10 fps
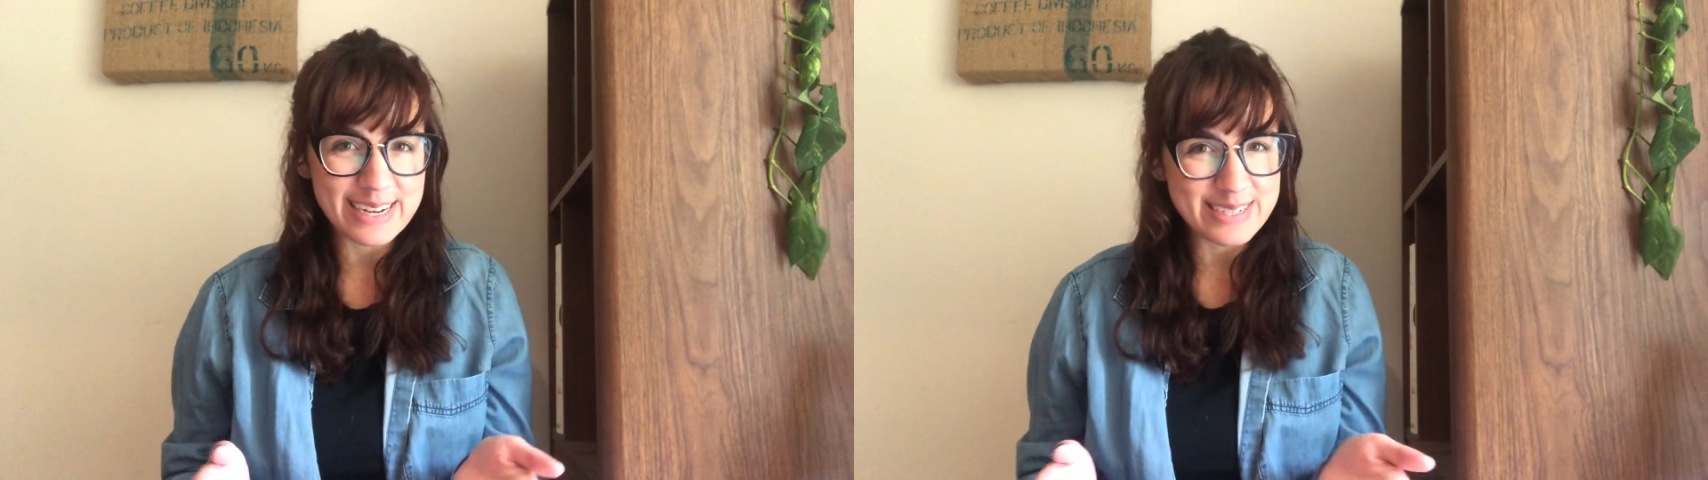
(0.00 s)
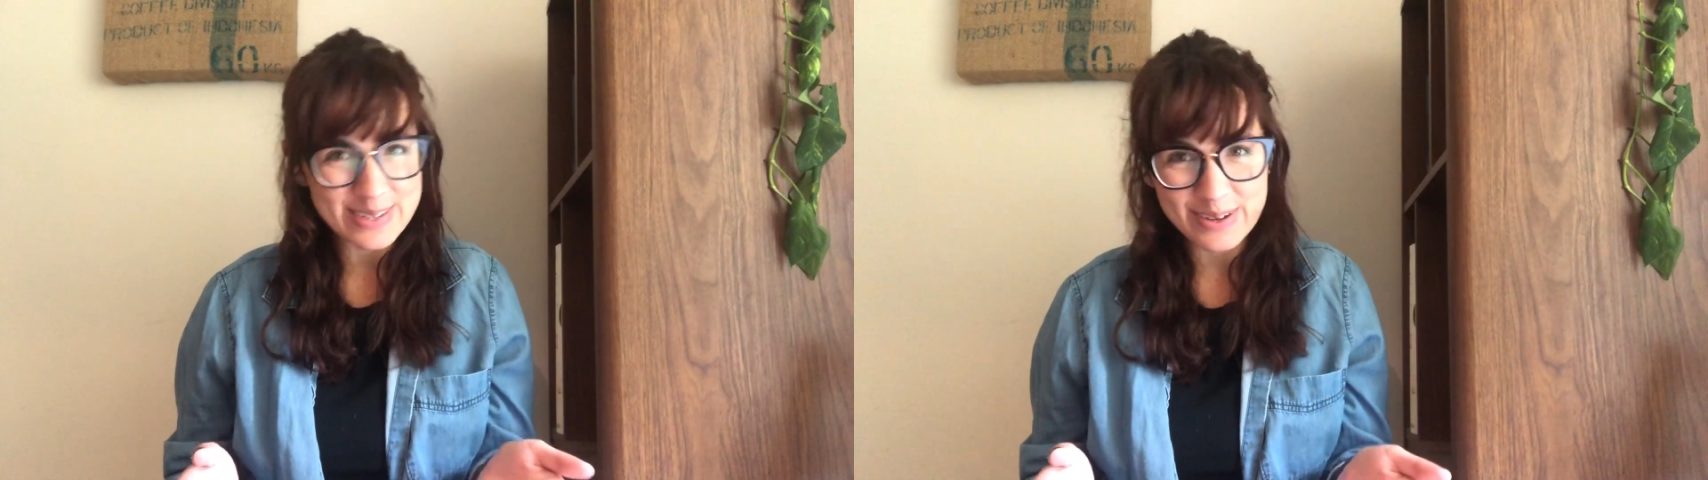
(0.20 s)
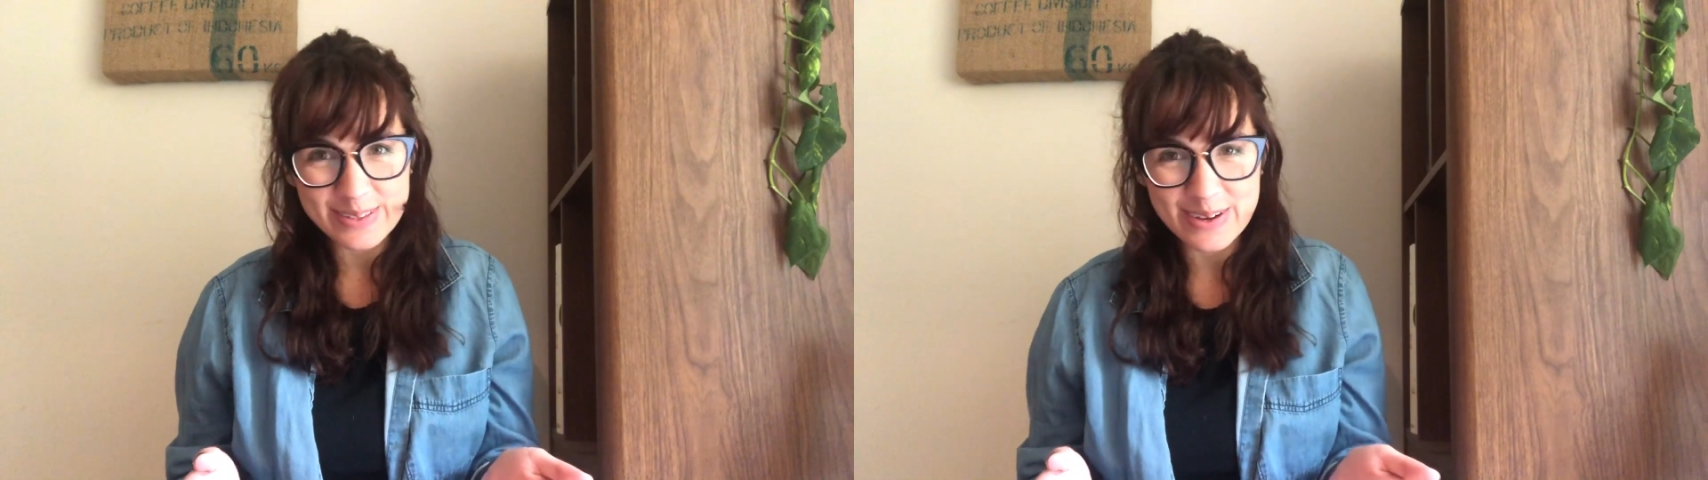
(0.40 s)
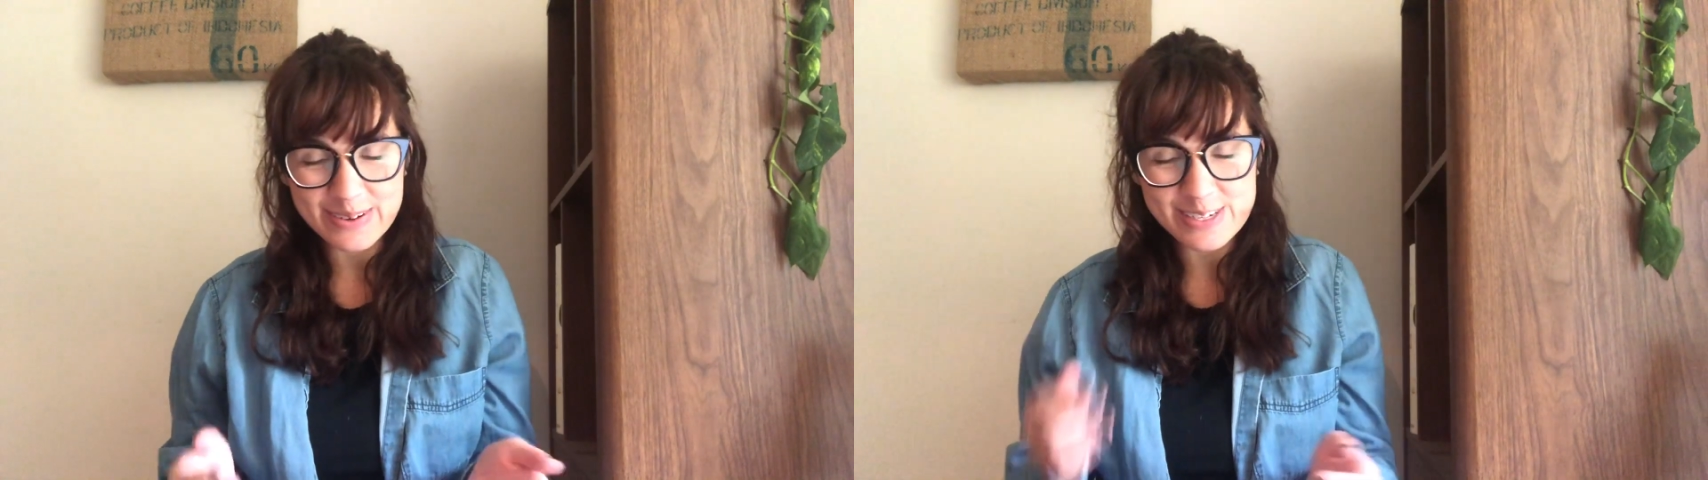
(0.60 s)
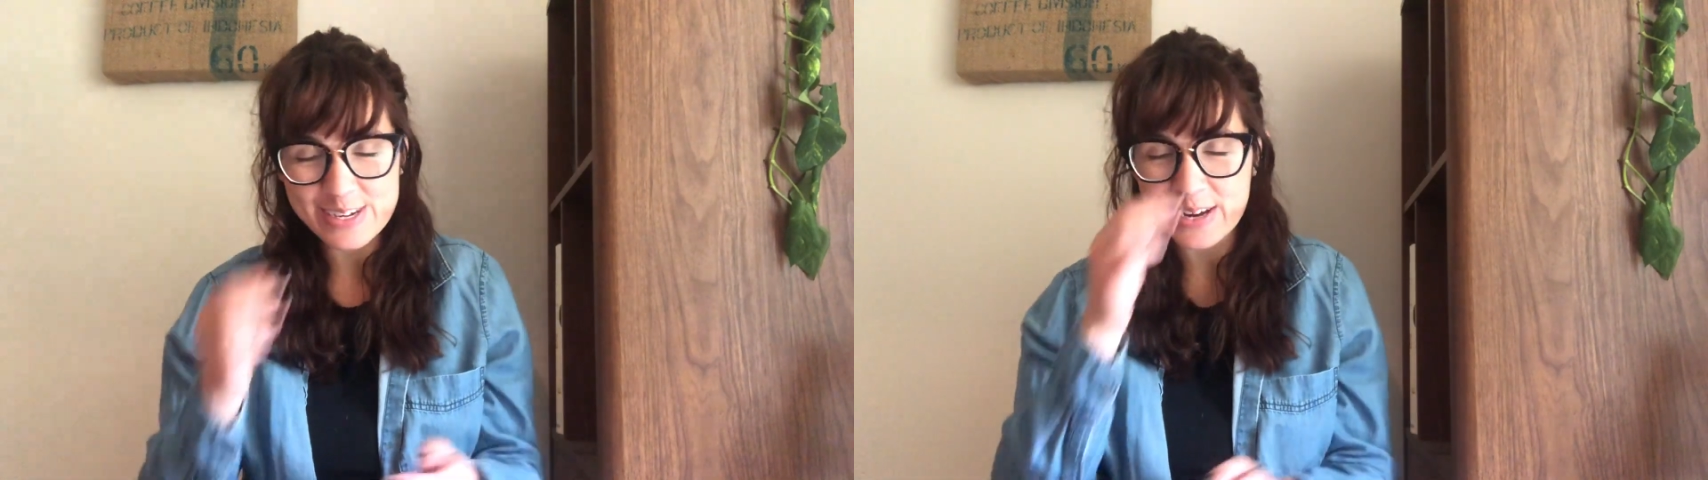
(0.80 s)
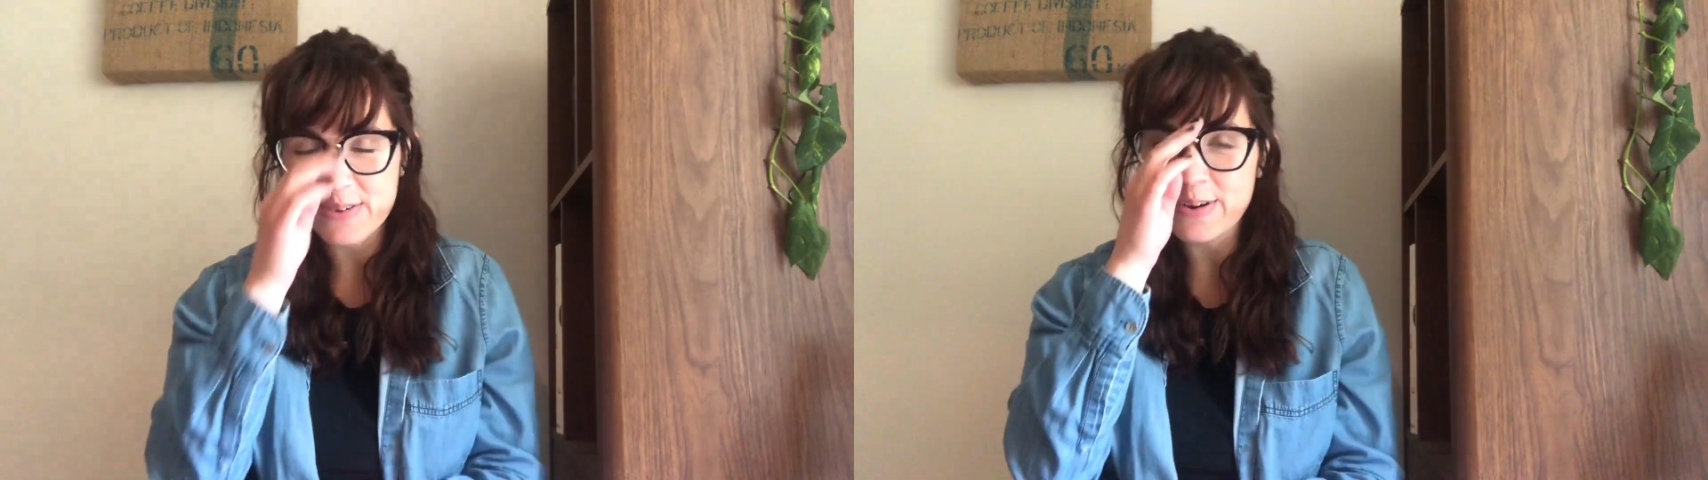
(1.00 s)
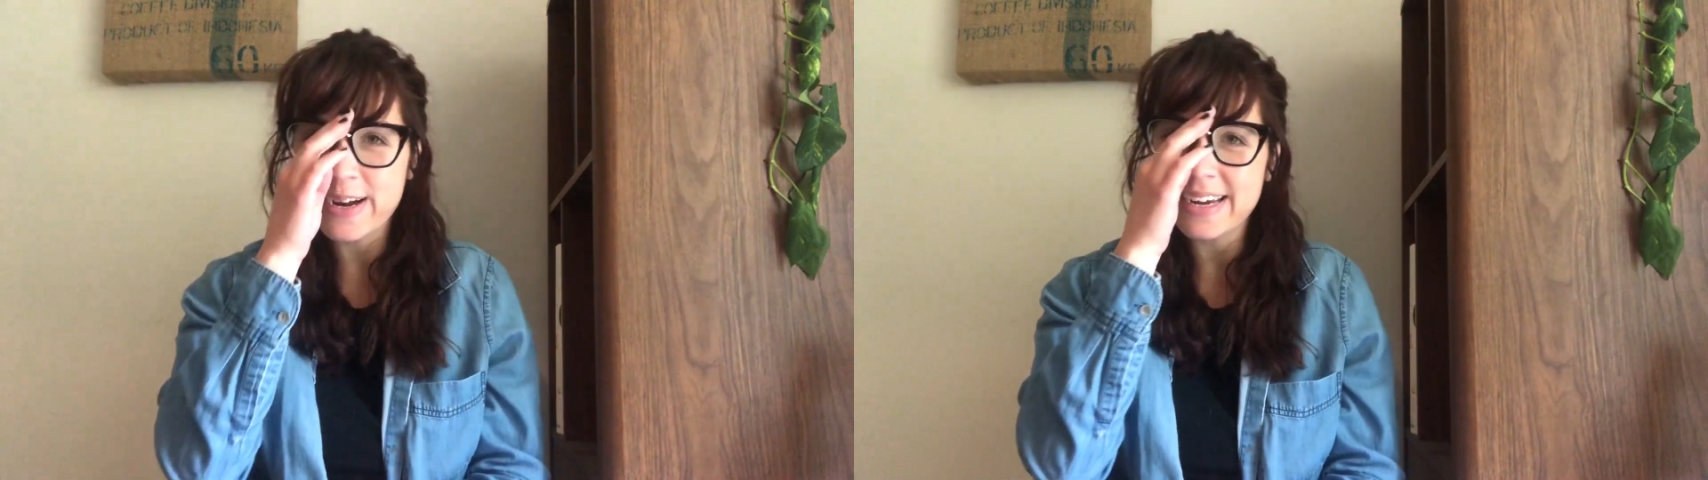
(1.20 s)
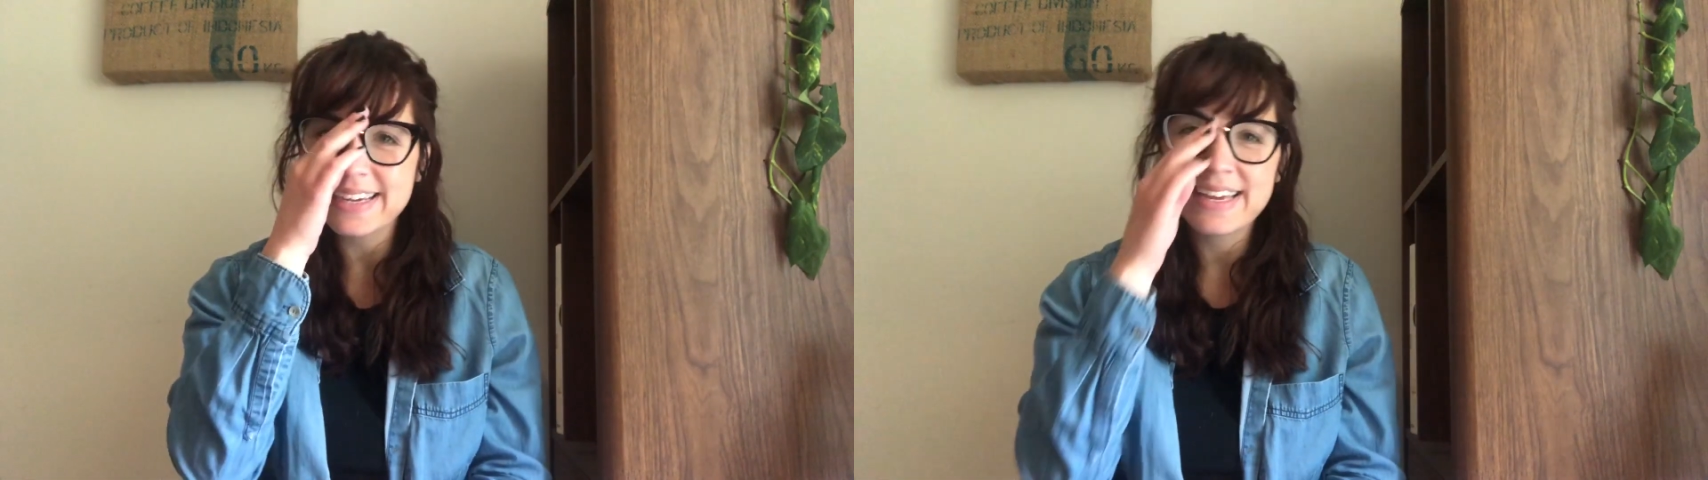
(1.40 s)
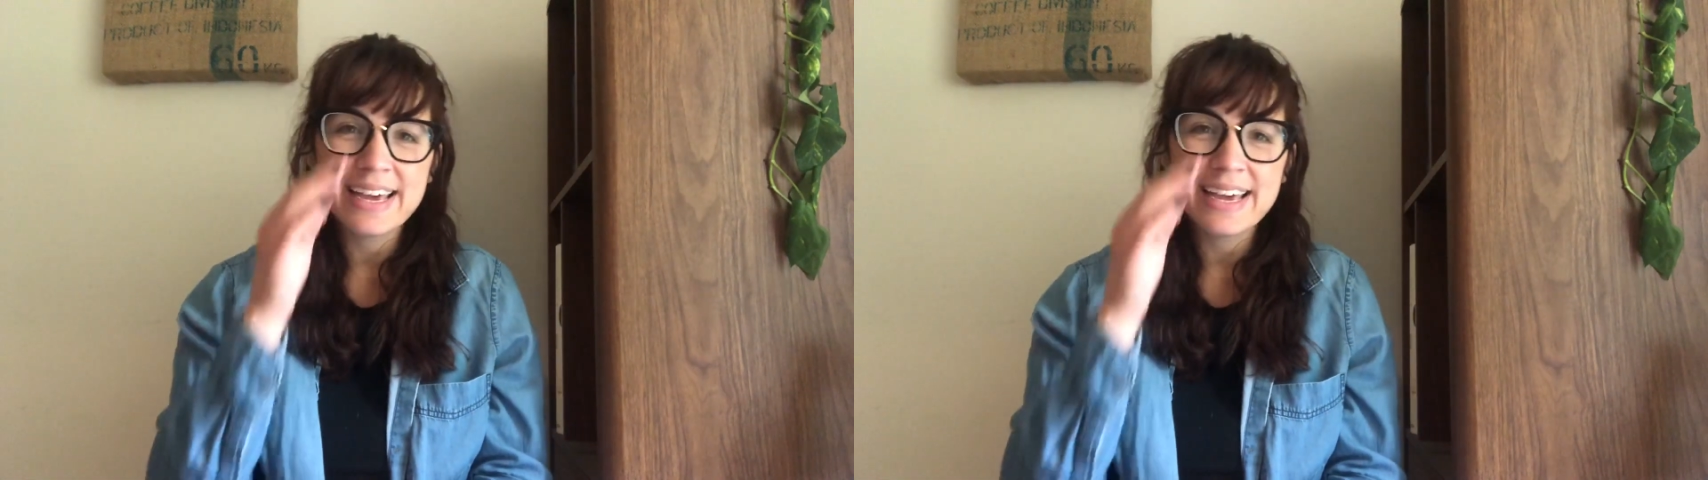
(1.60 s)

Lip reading: as y'all know, in January.